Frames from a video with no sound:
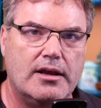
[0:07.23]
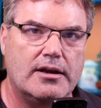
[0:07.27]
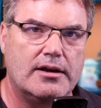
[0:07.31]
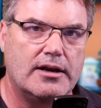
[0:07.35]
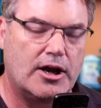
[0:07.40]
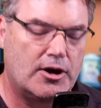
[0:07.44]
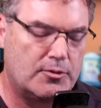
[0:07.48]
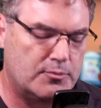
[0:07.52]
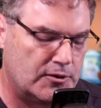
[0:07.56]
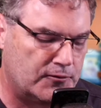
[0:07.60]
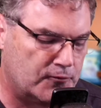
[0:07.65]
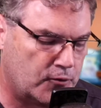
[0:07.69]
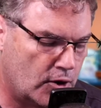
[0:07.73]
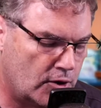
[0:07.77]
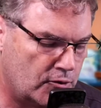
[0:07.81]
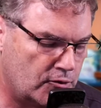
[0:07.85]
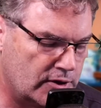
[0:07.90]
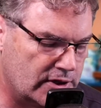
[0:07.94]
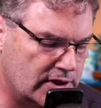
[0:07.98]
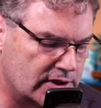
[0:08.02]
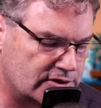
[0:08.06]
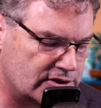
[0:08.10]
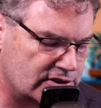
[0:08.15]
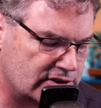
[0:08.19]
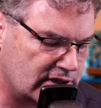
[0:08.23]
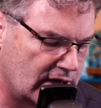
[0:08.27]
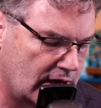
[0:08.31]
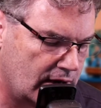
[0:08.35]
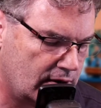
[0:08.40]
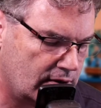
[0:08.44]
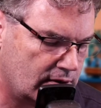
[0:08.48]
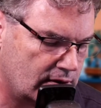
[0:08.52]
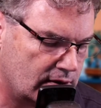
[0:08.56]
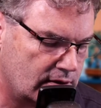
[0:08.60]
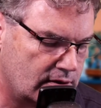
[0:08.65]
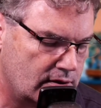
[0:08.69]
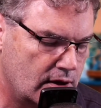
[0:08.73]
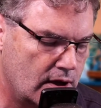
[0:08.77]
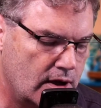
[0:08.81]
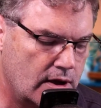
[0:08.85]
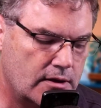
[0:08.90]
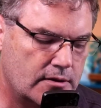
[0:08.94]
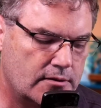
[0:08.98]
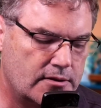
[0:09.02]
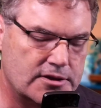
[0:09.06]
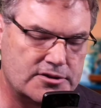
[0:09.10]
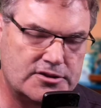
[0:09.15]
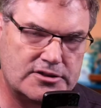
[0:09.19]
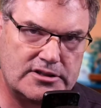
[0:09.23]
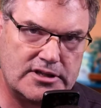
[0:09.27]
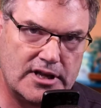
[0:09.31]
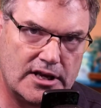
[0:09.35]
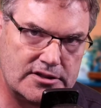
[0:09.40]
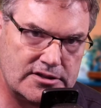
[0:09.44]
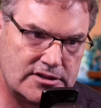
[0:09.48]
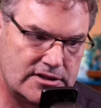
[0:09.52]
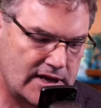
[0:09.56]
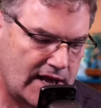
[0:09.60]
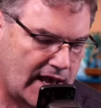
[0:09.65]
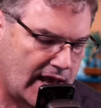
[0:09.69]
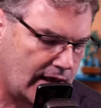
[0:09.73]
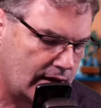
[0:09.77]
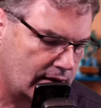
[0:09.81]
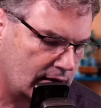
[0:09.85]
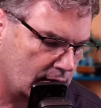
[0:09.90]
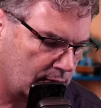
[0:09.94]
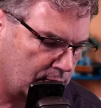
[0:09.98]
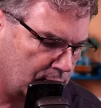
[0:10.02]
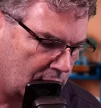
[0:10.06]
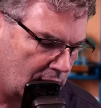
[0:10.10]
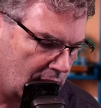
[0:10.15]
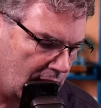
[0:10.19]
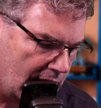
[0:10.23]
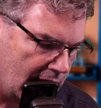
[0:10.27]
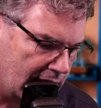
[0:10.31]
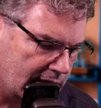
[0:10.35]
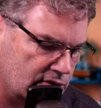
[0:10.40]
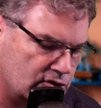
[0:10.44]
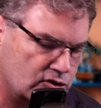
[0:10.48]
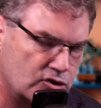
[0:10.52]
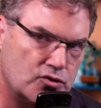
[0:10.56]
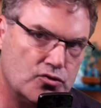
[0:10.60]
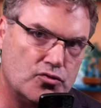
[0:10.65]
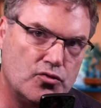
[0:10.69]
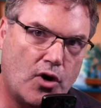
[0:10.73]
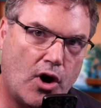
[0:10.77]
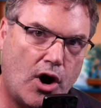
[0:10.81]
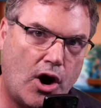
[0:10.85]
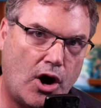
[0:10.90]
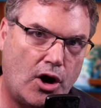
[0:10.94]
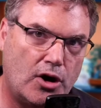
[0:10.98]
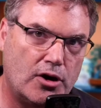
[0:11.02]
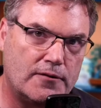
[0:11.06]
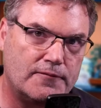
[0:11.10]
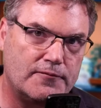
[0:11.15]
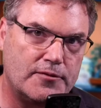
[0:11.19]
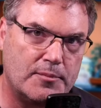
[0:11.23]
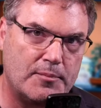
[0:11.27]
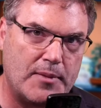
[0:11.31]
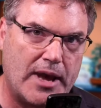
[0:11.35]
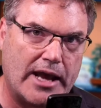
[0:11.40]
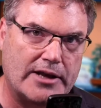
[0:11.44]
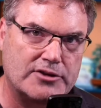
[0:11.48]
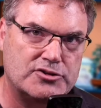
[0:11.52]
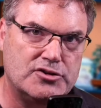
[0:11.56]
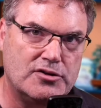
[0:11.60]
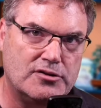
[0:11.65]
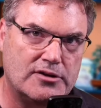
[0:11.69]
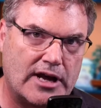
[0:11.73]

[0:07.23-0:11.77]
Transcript: Now, before we get started, this does not apply to all of the Macs.